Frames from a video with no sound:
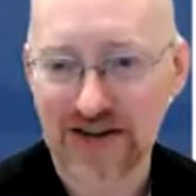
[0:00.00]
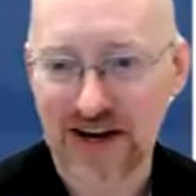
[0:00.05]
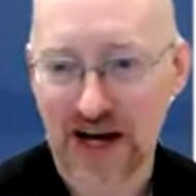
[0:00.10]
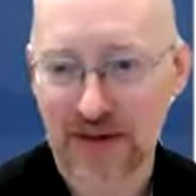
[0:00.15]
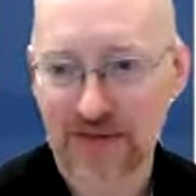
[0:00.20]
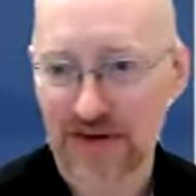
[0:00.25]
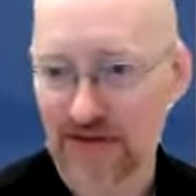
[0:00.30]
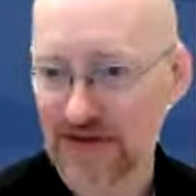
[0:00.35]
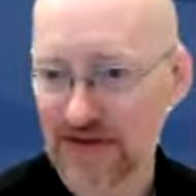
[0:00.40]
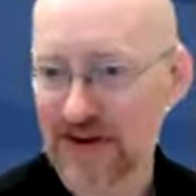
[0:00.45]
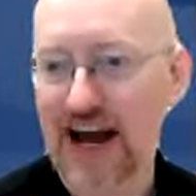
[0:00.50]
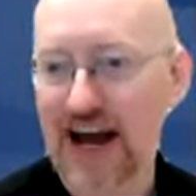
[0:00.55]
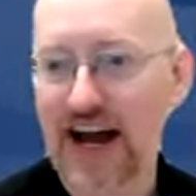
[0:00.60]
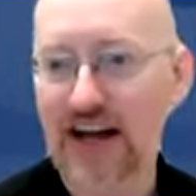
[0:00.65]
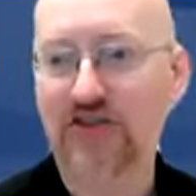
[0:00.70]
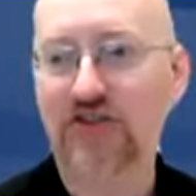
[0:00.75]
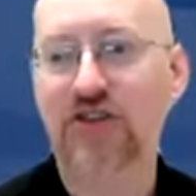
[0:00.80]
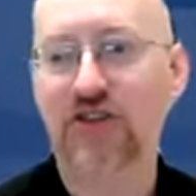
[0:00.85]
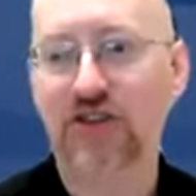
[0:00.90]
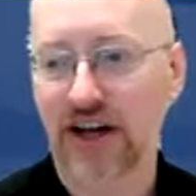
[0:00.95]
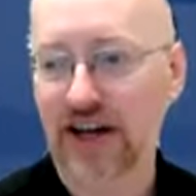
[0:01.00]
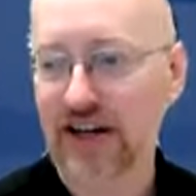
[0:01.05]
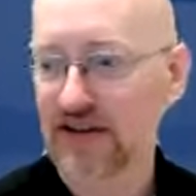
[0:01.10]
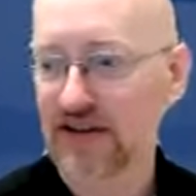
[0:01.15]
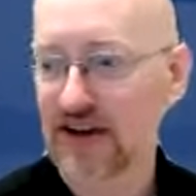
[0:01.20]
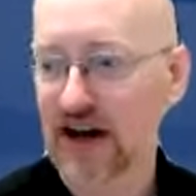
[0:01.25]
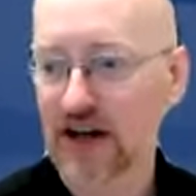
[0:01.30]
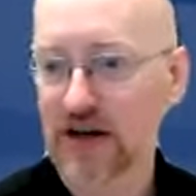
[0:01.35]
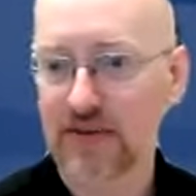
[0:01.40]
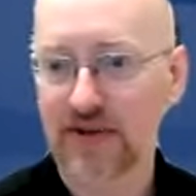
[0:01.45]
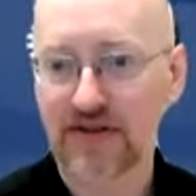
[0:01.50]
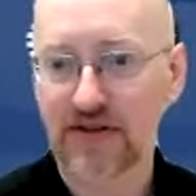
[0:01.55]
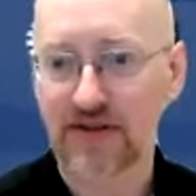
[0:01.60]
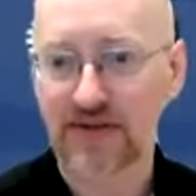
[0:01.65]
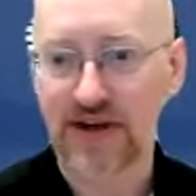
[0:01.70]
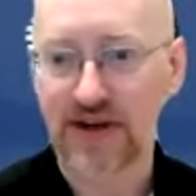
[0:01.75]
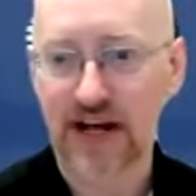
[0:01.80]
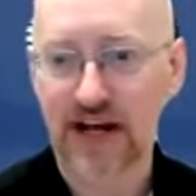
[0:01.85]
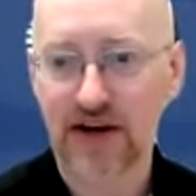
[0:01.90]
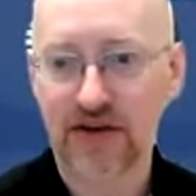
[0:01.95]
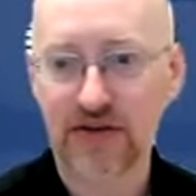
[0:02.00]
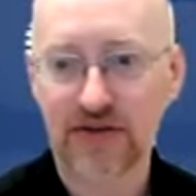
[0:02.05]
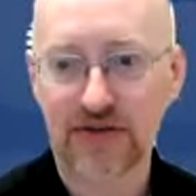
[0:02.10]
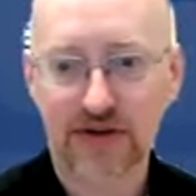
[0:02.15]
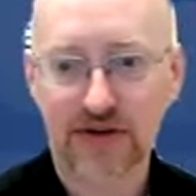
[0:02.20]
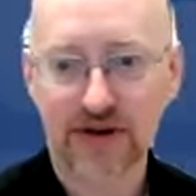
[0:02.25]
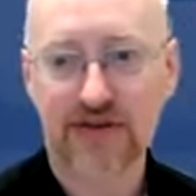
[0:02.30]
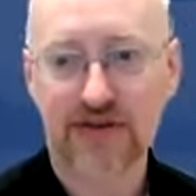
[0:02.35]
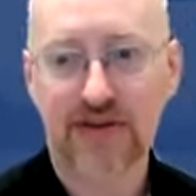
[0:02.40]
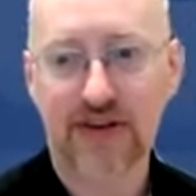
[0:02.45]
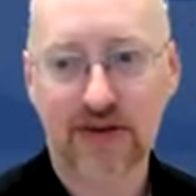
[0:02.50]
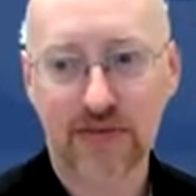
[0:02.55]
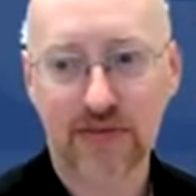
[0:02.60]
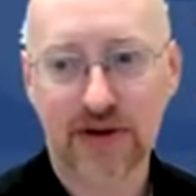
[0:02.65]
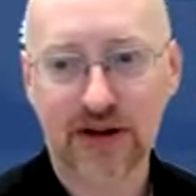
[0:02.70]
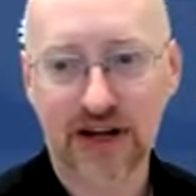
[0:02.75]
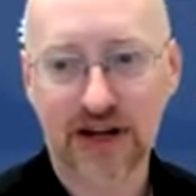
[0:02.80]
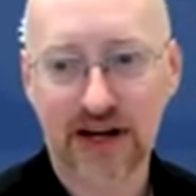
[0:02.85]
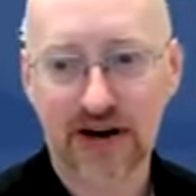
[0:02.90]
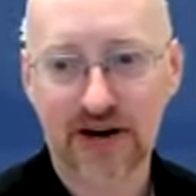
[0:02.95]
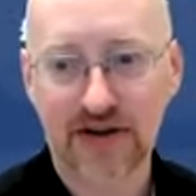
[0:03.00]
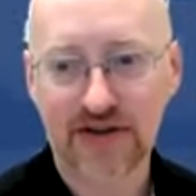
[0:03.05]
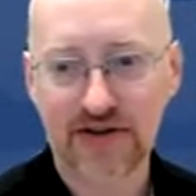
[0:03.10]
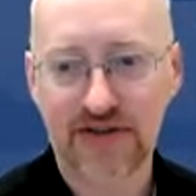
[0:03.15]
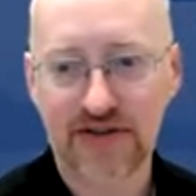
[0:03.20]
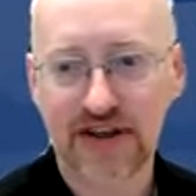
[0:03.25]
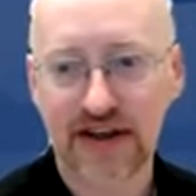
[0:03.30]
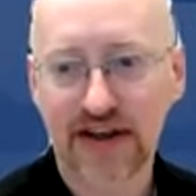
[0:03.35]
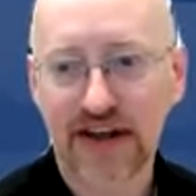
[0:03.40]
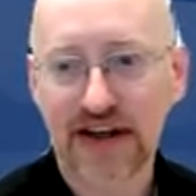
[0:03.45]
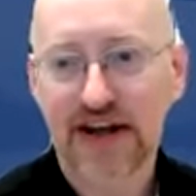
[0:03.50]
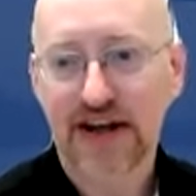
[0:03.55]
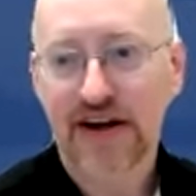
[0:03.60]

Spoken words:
types of attached or linked documents and videos for accessibility errors.